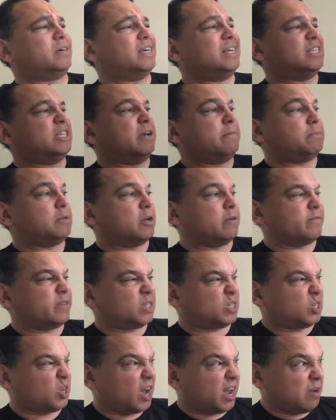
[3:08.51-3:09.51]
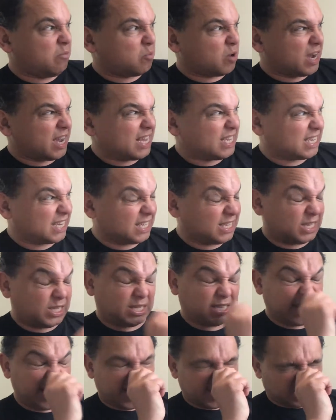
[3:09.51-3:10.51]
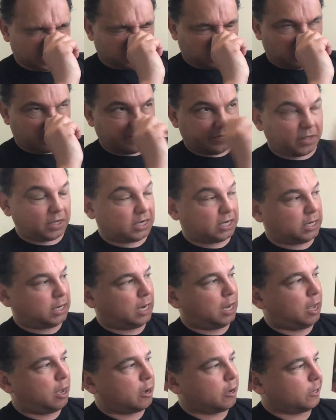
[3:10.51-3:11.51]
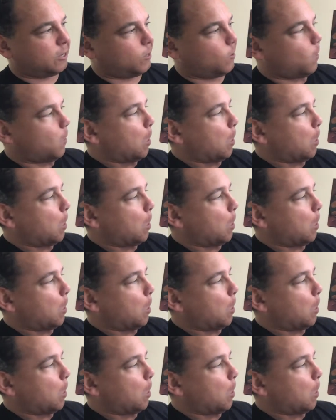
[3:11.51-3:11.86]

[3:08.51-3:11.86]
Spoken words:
He tipped over sideways and set off the clock.